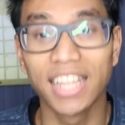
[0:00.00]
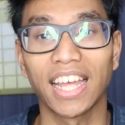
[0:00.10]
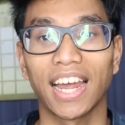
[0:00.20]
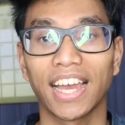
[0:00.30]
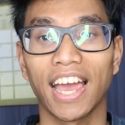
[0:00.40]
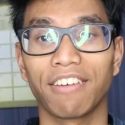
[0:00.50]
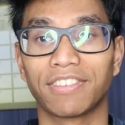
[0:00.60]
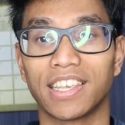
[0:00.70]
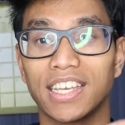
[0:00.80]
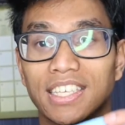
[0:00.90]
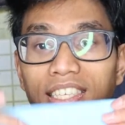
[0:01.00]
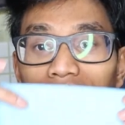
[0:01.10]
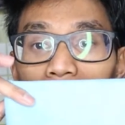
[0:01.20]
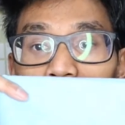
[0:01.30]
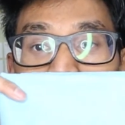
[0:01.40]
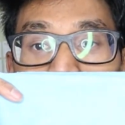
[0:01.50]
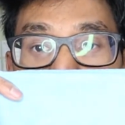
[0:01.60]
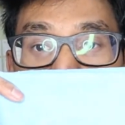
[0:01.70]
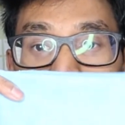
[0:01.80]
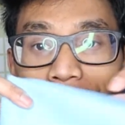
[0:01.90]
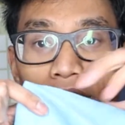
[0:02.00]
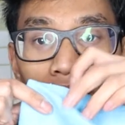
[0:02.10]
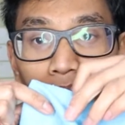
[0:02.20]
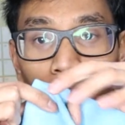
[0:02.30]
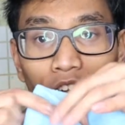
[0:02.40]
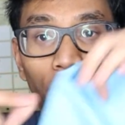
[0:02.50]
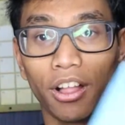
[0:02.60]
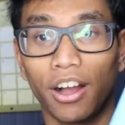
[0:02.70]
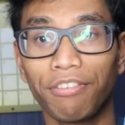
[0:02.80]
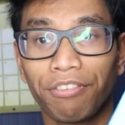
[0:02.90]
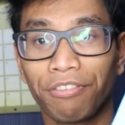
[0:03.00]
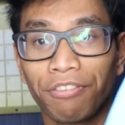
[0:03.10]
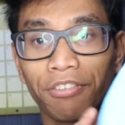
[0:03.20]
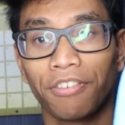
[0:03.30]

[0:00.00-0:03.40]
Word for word: then I have this microfiber cloth